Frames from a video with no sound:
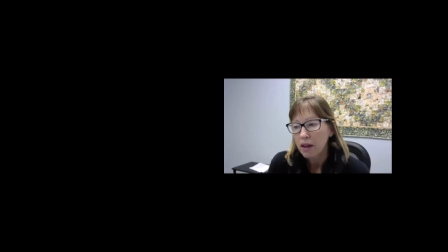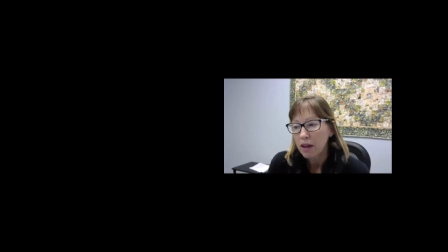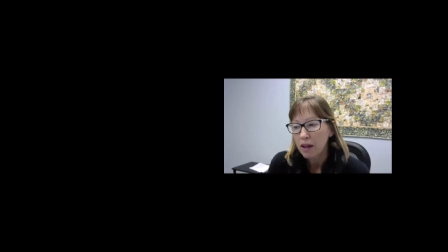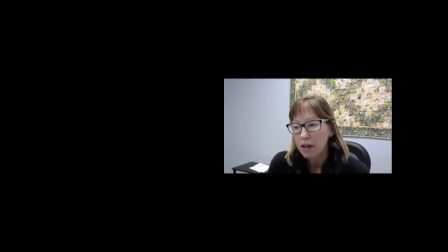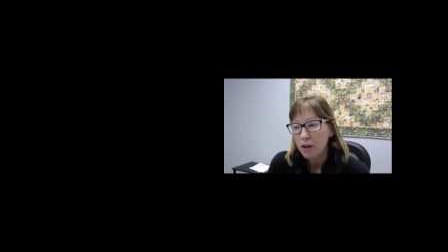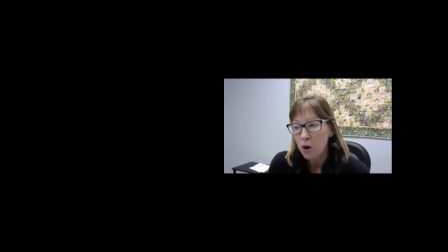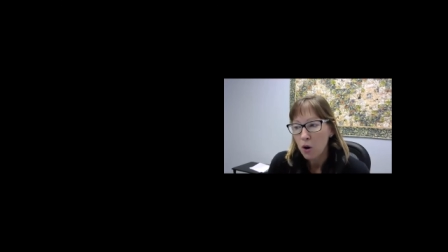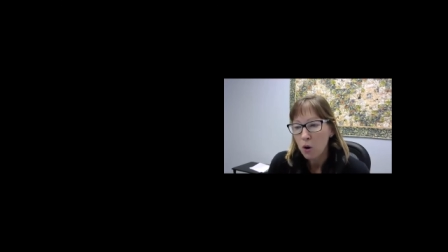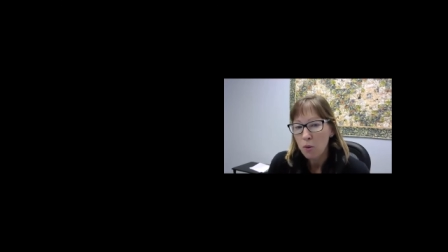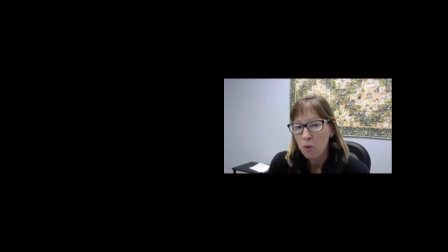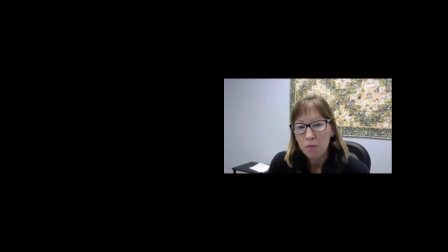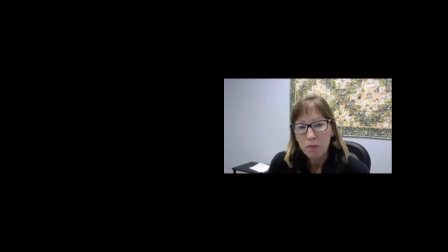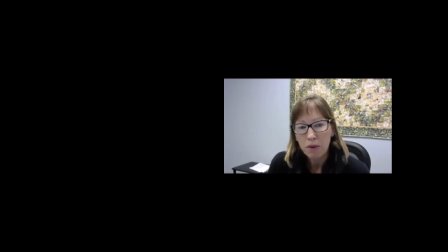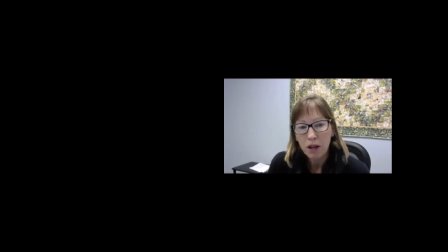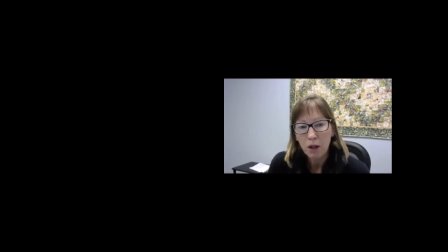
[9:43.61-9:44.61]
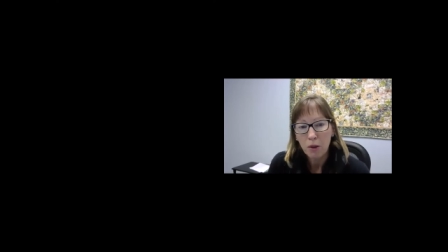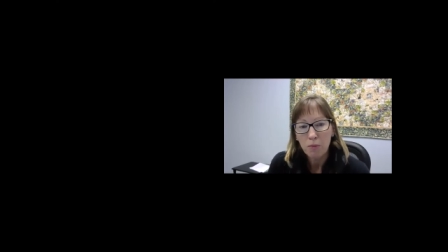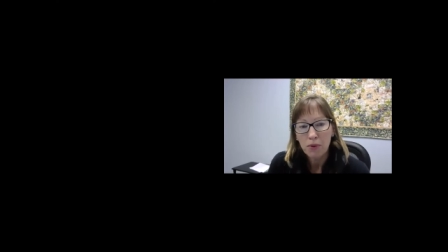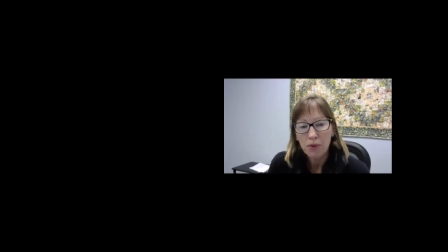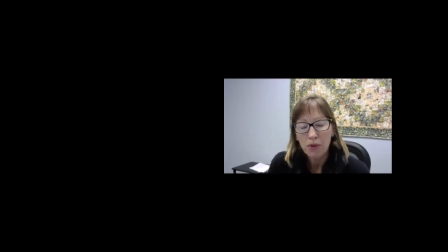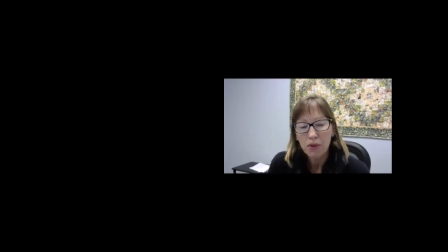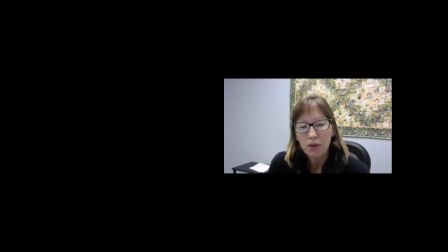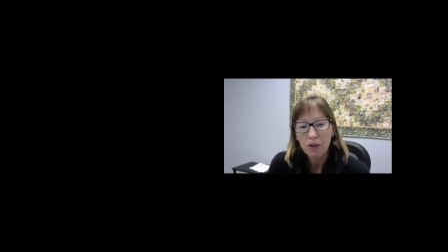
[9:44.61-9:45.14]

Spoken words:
and home helps.